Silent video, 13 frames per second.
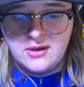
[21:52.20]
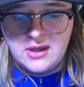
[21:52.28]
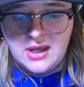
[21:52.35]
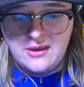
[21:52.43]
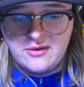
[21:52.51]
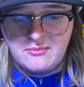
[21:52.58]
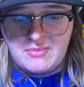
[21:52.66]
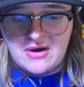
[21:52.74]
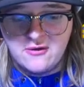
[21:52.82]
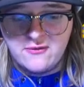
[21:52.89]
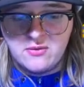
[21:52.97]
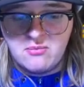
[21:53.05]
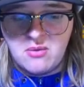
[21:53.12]
is it better
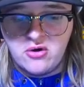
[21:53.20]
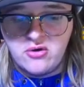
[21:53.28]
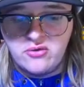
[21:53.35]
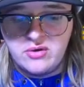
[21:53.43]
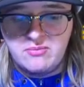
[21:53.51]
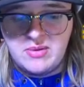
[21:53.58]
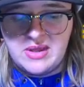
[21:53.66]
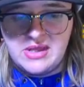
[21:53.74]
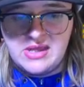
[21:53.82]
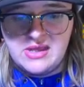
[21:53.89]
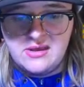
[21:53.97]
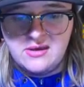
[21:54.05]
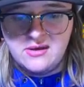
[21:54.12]
for Mario to
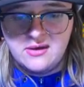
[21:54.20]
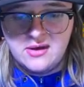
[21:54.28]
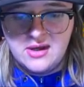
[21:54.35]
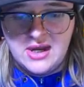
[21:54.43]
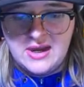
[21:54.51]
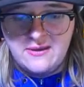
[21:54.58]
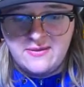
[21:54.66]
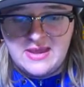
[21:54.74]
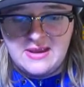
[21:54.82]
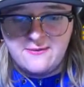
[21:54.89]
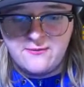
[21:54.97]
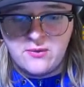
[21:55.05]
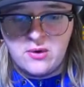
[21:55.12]
be in the
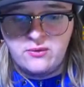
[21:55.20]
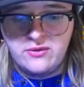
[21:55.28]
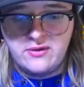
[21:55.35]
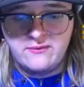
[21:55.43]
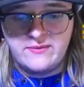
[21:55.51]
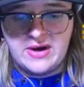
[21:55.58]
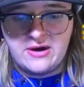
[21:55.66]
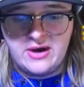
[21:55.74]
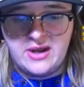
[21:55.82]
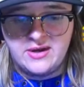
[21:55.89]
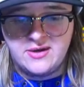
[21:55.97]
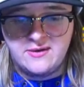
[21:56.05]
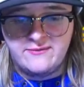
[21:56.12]
frozen
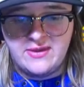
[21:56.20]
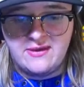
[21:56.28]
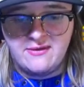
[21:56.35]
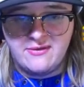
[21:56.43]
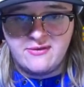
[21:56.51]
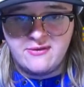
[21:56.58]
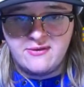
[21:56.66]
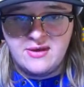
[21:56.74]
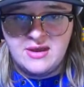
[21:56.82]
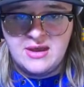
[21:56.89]
variant of this?